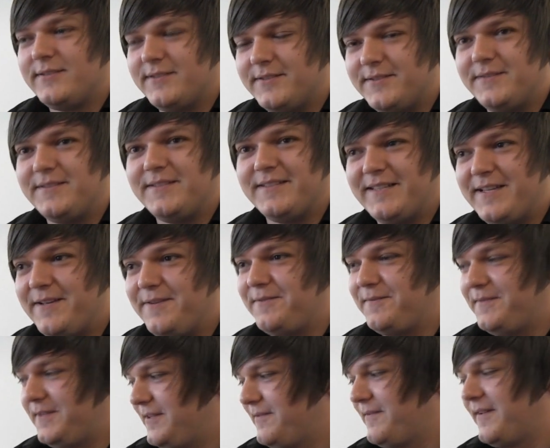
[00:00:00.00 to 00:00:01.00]
So yeah, it
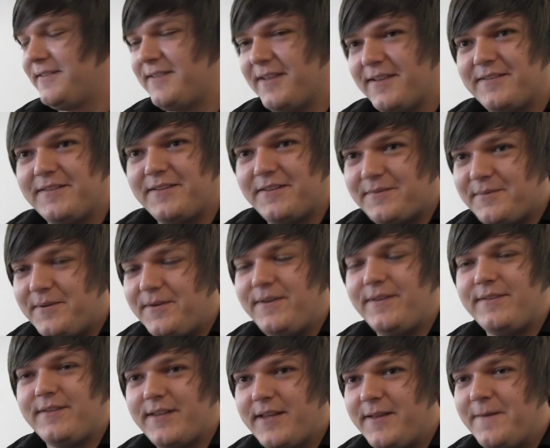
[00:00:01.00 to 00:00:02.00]
was a really fantastic
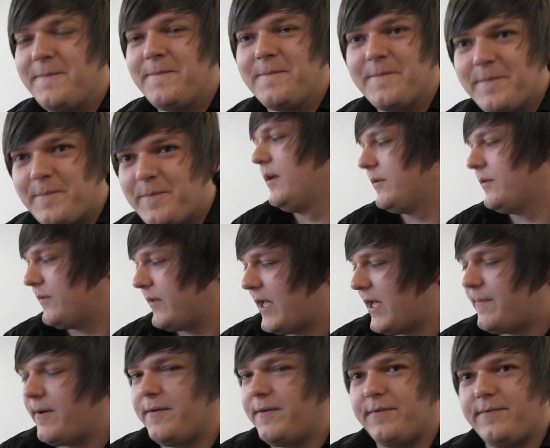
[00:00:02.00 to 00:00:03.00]
experience again. So the app I've